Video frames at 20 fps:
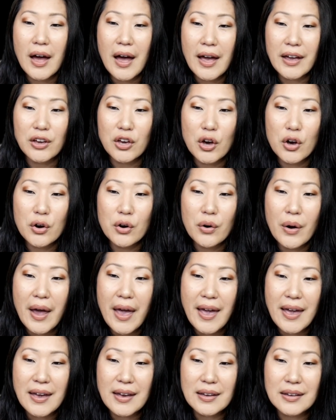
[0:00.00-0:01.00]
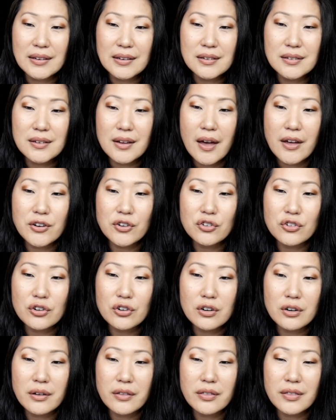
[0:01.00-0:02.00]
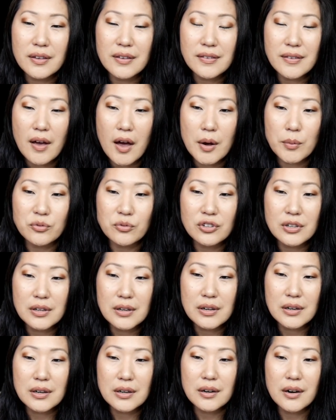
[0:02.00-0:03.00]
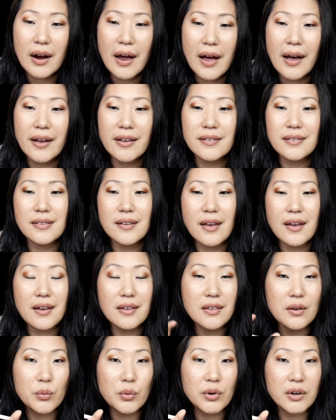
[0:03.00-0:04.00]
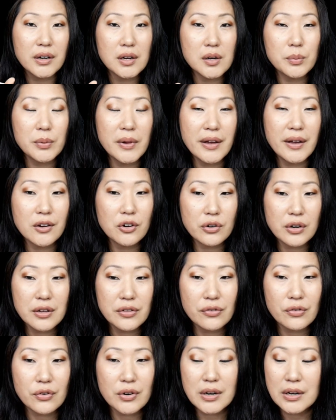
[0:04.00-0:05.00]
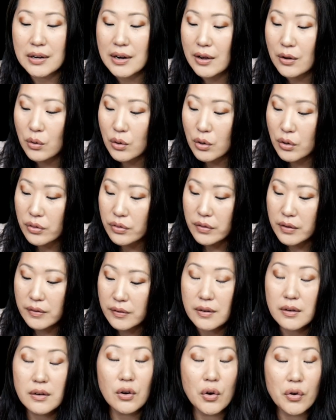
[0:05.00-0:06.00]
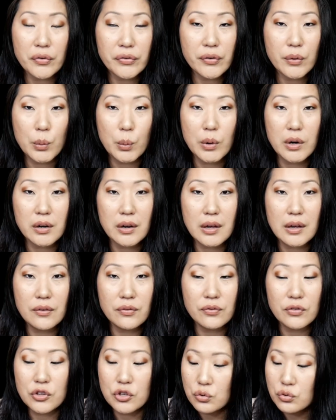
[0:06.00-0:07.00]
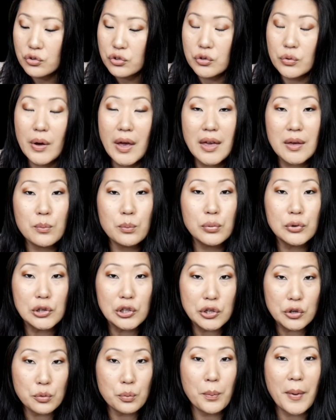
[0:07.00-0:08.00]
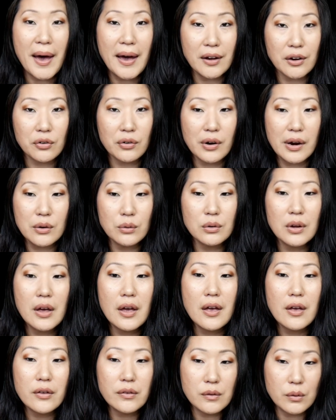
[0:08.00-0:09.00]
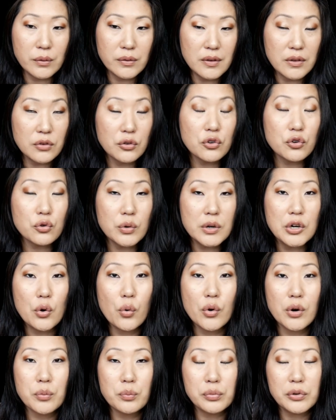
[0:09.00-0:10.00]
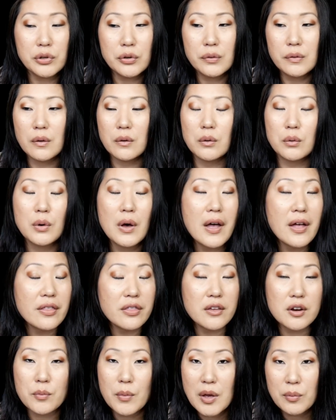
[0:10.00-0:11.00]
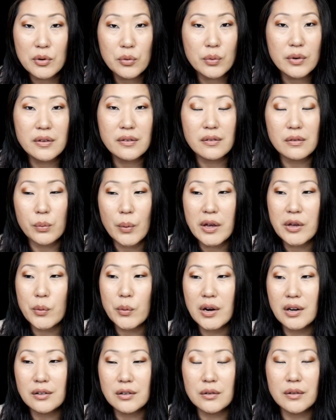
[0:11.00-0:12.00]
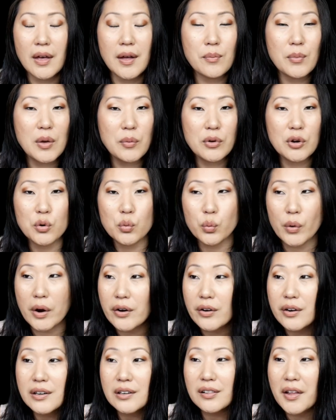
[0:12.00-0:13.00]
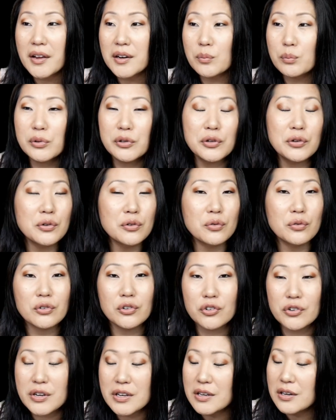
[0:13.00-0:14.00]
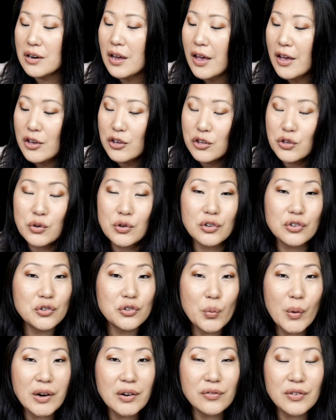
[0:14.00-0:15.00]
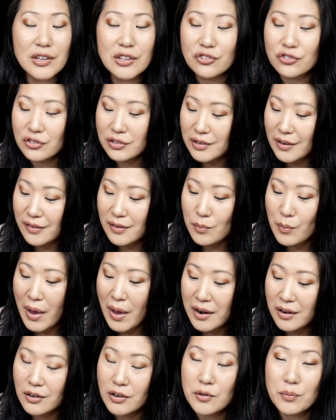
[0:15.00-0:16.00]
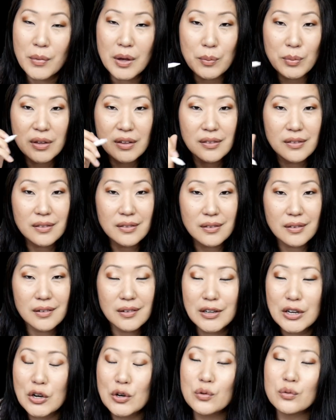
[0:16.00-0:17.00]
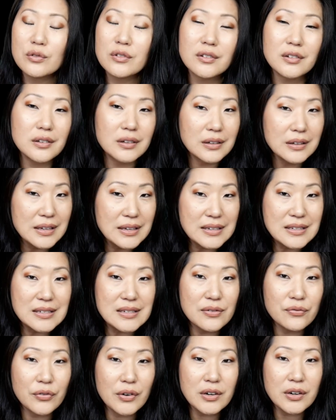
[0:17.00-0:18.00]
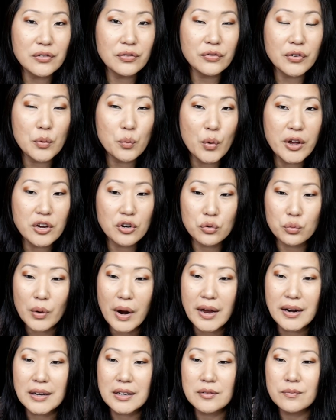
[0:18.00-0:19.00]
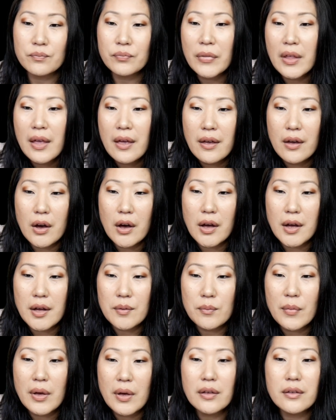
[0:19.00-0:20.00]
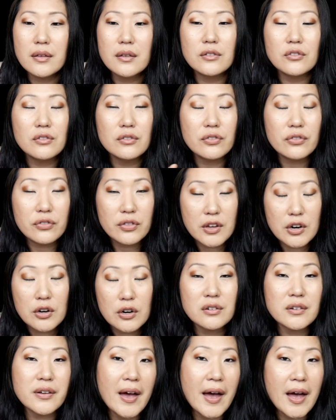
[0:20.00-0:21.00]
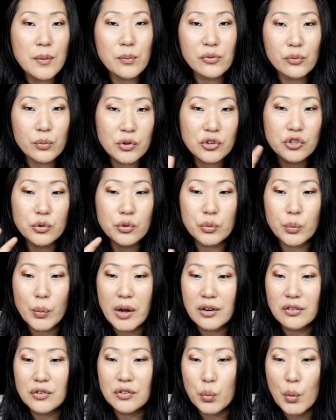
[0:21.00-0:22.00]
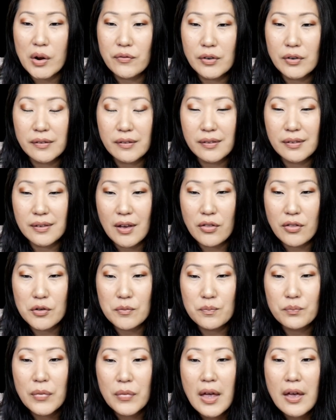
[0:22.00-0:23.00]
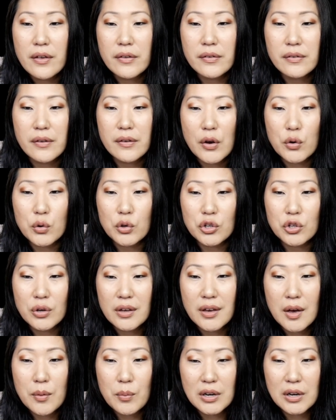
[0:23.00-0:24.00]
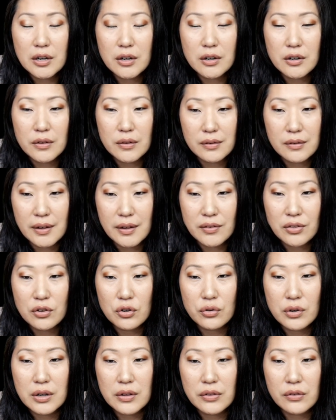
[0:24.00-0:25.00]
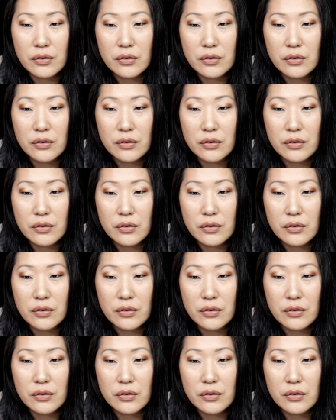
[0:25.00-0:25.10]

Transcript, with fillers: I go and under this option here, I say that we're going to apply a green screen. Now, this could also work if you do a blue background. So it's either green or blue. So there may be reasons why you want to do that. Maybe you're wearing a lot of blue, green. You could do one of each. Doesn't matter. Or maybe it's, you know, indifferent from what you're writing, um, there are times when you would want to do one versus the other. So you can come in here, you select the green